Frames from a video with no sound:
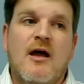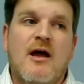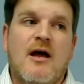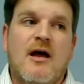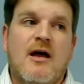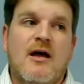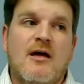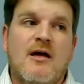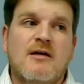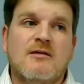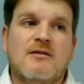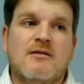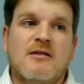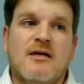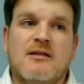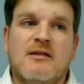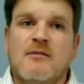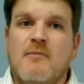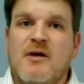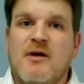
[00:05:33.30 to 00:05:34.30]
and
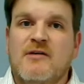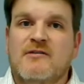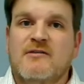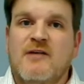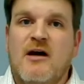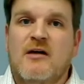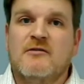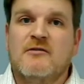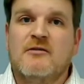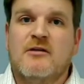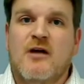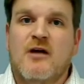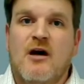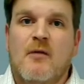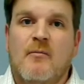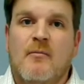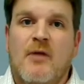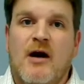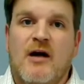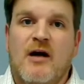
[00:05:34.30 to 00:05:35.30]
get the best
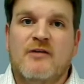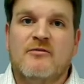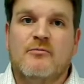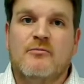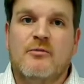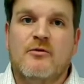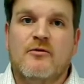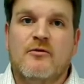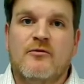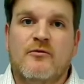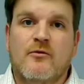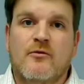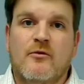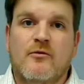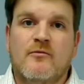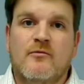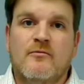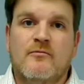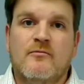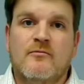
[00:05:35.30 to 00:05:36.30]
outcome possible
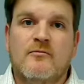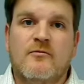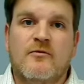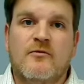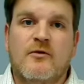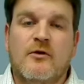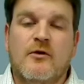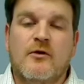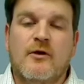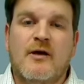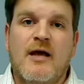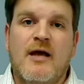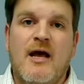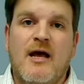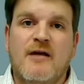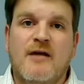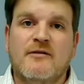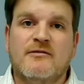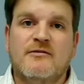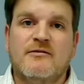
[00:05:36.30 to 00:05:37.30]
for your
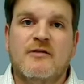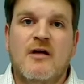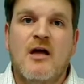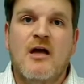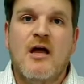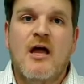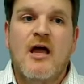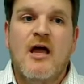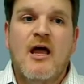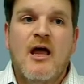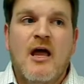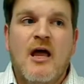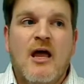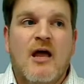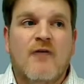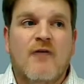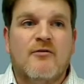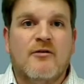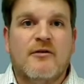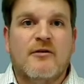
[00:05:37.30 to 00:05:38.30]
case.
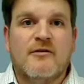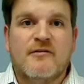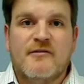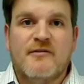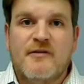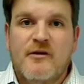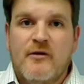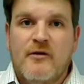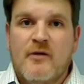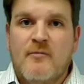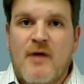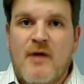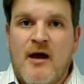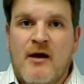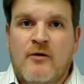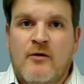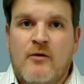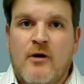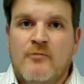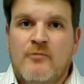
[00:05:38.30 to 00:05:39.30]
If you're considering
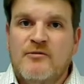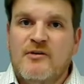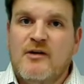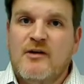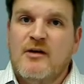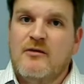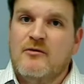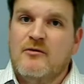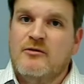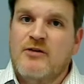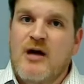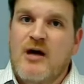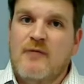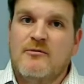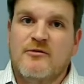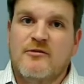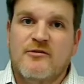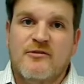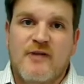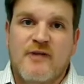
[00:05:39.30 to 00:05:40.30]
bankruptcy, either
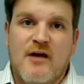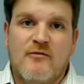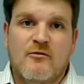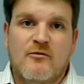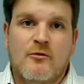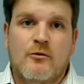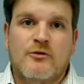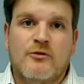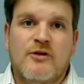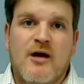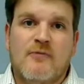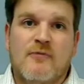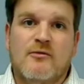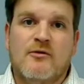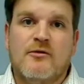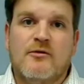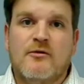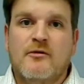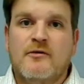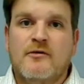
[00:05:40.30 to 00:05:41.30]
Chapter 7 or Chapter
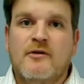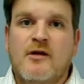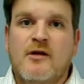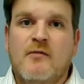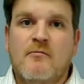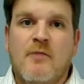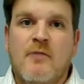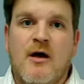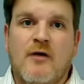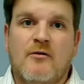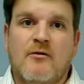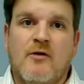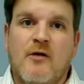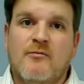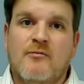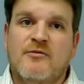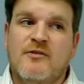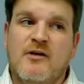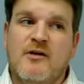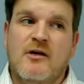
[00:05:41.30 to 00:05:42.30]
13
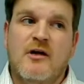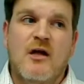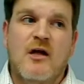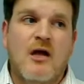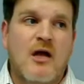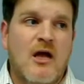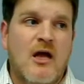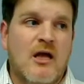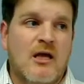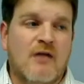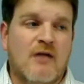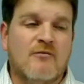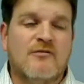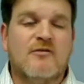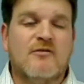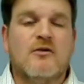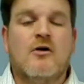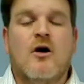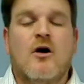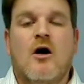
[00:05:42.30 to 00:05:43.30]
bankruptcy, give
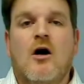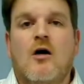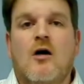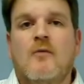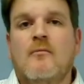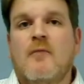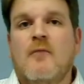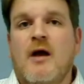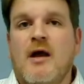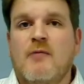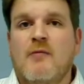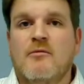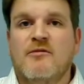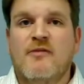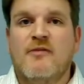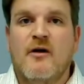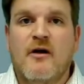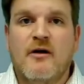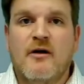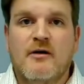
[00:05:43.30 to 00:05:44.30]
us a call. My name is
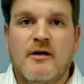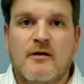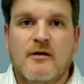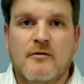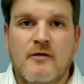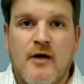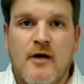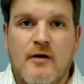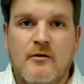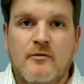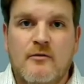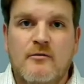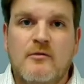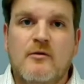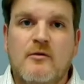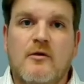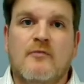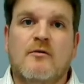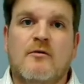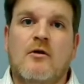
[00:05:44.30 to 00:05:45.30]
Erich Niederlehner
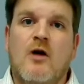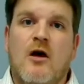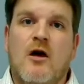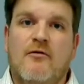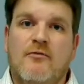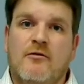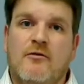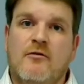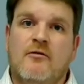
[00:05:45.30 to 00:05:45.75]
of the Law